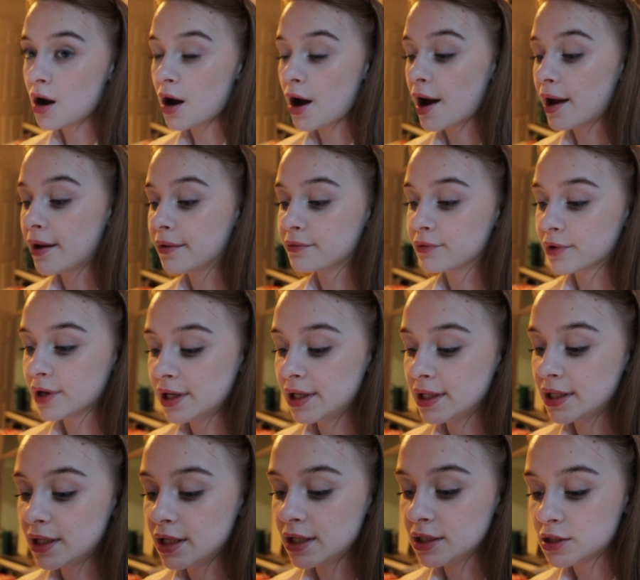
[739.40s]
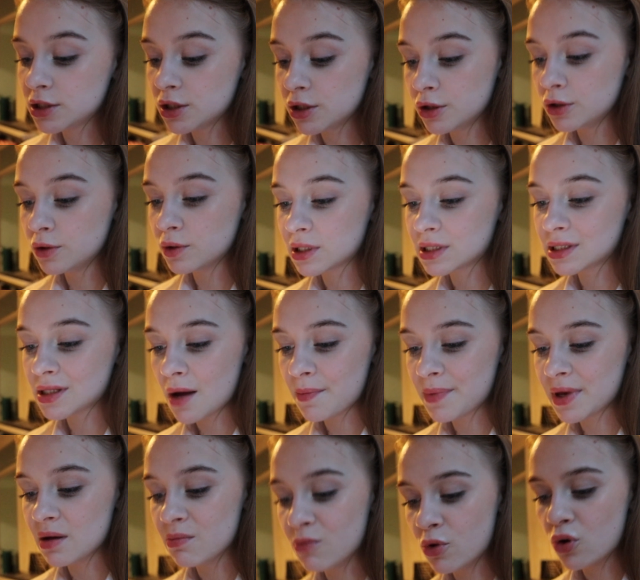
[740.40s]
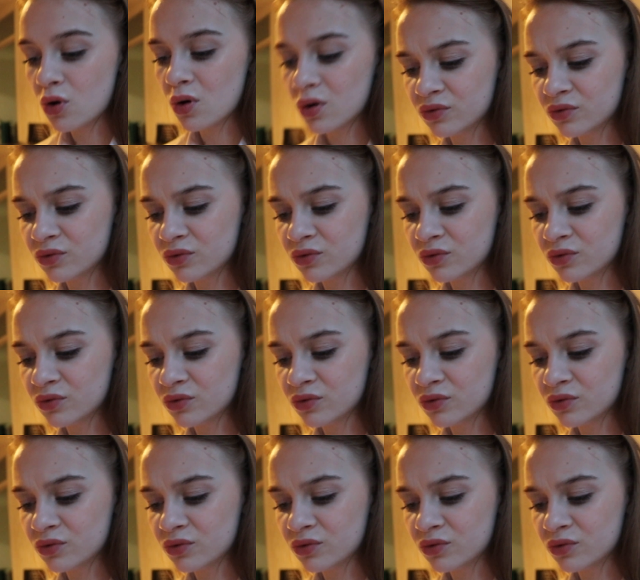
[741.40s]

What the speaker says: I really need to start being more